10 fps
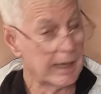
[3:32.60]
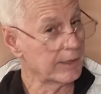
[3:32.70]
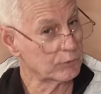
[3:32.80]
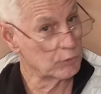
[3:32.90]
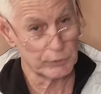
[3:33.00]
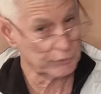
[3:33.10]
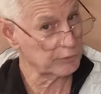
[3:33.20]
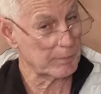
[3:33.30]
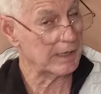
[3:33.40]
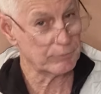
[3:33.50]
As good as
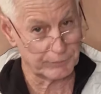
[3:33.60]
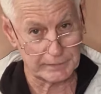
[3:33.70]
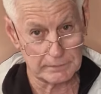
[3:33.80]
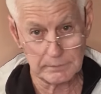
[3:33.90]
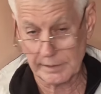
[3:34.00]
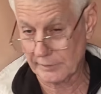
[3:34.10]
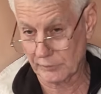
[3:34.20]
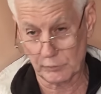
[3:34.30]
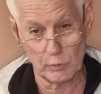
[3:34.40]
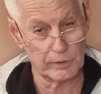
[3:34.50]
it may feel,
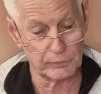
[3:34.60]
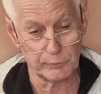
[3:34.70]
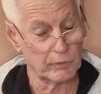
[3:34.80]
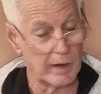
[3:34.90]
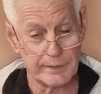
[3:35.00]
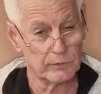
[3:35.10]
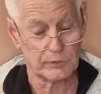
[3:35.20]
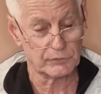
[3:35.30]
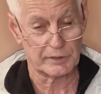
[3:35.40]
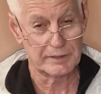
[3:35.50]
as great as
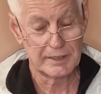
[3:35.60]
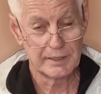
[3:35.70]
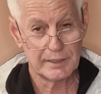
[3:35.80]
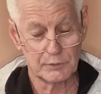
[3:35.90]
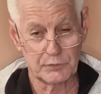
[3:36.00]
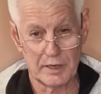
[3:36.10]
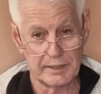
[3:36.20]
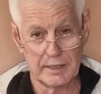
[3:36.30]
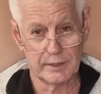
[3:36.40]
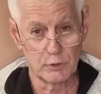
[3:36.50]
it's
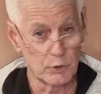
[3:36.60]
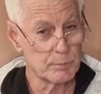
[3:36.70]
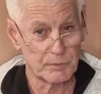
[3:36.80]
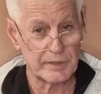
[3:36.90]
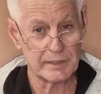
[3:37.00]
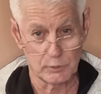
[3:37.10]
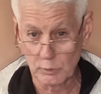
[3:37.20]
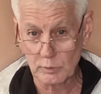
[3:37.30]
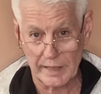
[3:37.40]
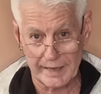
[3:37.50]
a group thing and
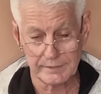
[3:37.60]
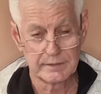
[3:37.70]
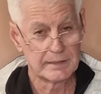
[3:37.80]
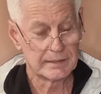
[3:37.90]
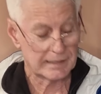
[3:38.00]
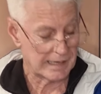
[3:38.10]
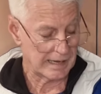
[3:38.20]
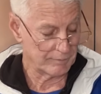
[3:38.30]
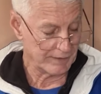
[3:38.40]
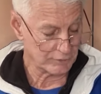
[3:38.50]
all that,
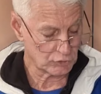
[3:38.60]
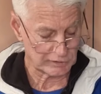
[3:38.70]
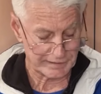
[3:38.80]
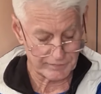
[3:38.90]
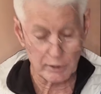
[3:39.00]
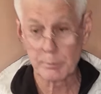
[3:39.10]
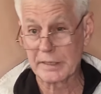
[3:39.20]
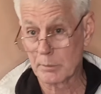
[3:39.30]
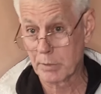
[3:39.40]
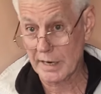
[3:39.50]
eventually there'll
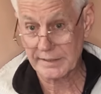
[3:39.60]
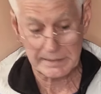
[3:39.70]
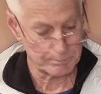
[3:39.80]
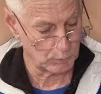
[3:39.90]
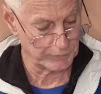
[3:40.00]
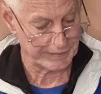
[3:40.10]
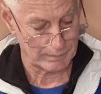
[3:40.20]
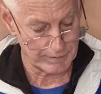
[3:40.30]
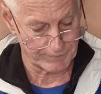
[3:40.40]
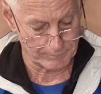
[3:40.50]
be a breaking point.
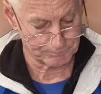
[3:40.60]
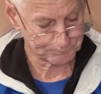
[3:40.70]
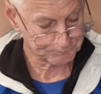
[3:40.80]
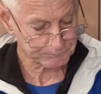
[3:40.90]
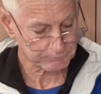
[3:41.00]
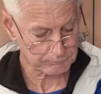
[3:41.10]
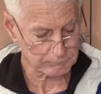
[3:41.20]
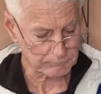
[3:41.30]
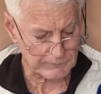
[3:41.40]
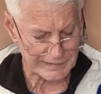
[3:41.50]
However,
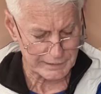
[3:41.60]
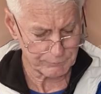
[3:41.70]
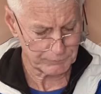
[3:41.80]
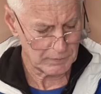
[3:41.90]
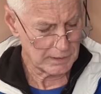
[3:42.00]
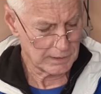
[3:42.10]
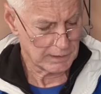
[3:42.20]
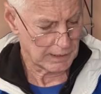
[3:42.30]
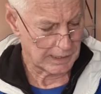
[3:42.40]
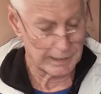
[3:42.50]
if
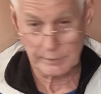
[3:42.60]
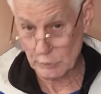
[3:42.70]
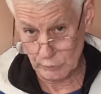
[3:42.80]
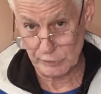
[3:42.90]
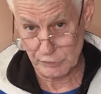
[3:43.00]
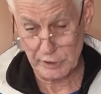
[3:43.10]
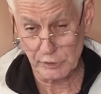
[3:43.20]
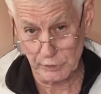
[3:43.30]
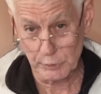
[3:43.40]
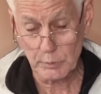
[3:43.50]
you
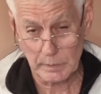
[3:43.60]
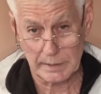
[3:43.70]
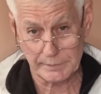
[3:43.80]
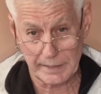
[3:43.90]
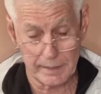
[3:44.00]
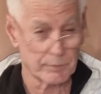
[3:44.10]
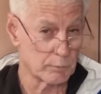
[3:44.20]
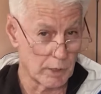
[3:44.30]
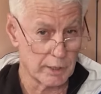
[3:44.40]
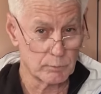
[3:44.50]
continue down
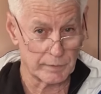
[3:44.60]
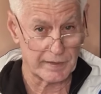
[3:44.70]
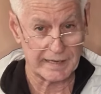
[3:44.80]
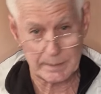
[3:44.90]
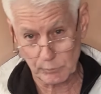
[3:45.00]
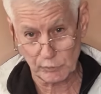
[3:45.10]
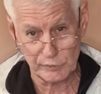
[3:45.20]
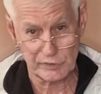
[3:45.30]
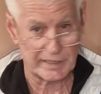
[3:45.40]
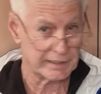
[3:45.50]
the road where the
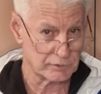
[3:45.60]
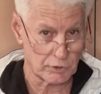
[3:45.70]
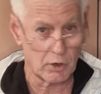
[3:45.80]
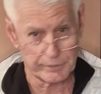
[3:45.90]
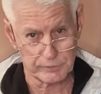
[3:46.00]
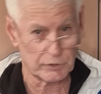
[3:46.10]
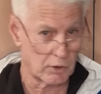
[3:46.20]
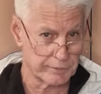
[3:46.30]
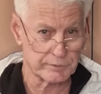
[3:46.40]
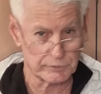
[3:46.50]
hamstrings are getting tighter and
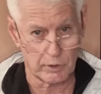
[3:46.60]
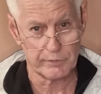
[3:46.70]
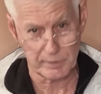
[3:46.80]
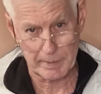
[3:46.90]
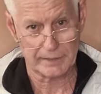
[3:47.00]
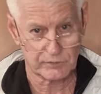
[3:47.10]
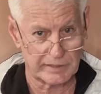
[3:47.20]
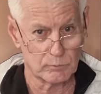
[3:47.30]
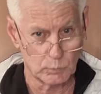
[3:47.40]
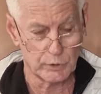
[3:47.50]
tighter and tighter and the back's getting